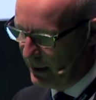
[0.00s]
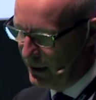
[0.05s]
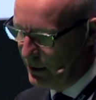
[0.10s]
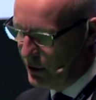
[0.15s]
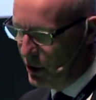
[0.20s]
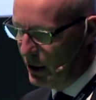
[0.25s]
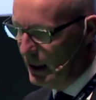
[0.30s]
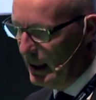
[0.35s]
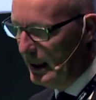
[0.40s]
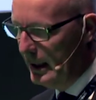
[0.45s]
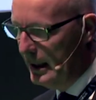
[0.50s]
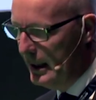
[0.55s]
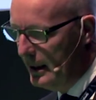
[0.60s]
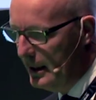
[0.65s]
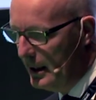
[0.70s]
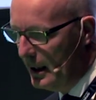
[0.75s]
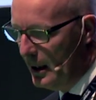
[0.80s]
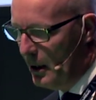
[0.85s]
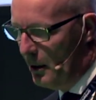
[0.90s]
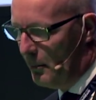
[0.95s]
and GE,
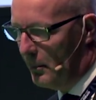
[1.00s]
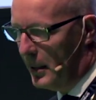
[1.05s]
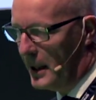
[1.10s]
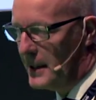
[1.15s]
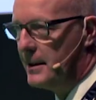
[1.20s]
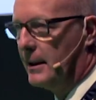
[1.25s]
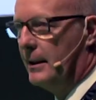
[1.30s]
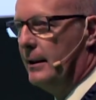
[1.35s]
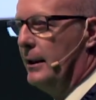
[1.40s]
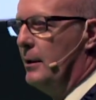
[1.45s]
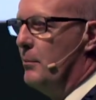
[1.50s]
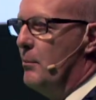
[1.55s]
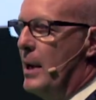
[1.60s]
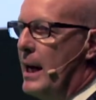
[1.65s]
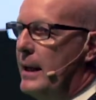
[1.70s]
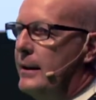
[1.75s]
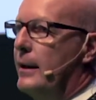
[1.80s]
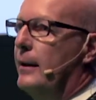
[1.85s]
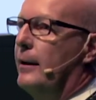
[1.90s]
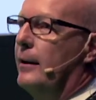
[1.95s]
basically
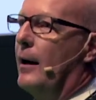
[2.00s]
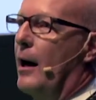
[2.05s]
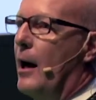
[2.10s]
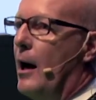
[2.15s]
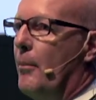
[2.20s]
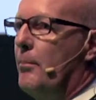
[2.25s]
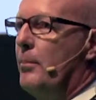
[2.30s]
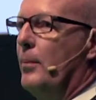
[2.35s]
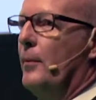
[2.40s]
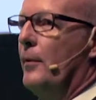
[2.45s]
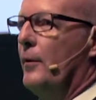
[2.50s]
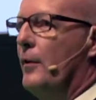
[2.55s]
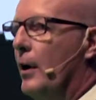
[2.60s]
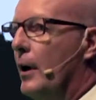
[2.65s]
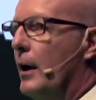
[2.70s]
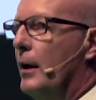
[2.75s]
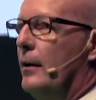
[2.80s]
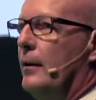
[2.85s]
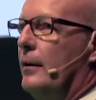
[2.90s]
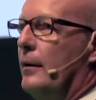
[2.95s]
making up
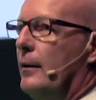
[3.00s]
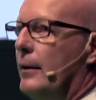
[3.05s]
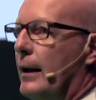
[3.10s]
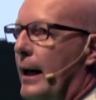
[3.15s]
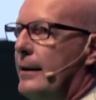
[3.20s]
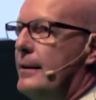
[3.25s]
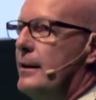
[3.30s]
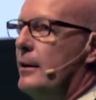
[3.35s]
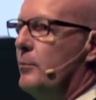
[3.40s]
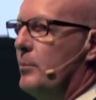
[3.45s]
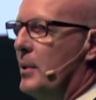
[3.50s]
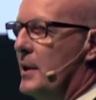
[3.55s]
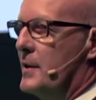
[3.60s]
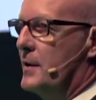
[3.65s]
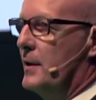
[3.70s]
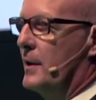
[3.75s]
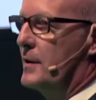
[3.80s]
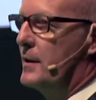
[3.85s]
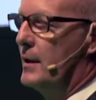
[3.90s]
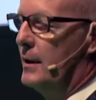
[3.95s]
the lighting
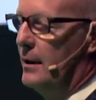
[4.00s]
business.